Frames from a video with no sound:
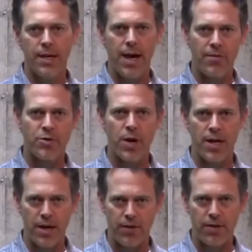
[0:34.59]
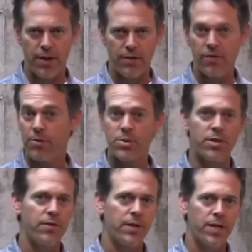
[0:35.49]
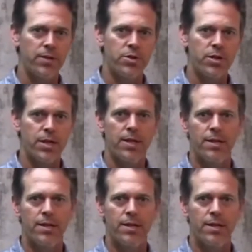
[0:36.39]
I've trained everything from civilians